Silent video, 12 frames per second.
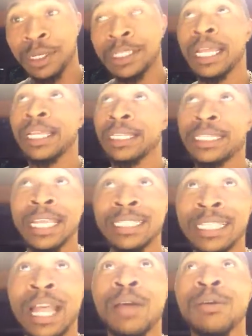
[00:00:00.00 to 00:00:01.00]
It's like,
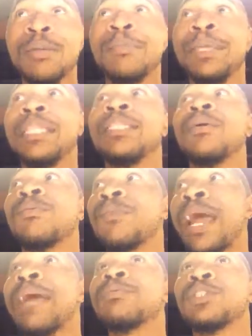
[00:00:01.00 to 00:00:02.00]
that's not going to be the
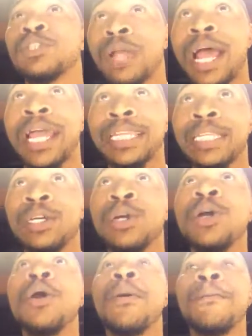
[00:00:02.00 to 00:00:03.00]
rapture
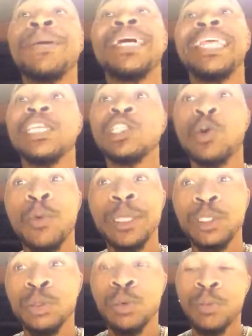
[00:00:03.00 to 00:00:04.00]
ideal. But it's
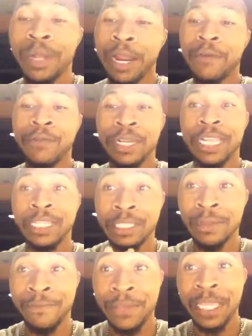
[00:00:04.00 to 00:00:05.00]
going to, whatever
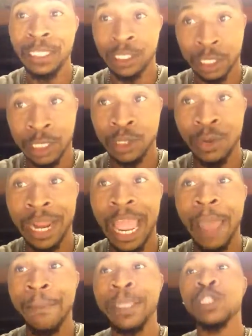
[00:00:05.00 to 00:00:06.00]
these events is going to
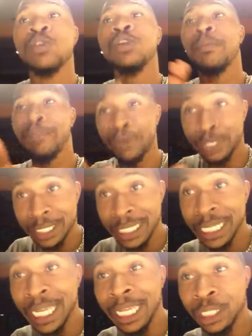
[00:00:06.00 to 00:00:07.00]
happen, it's going to
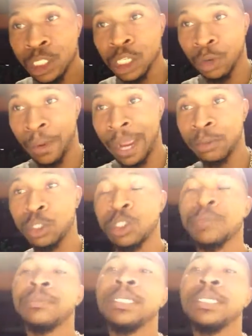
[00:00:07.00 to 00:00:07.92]
proceed to the rapture.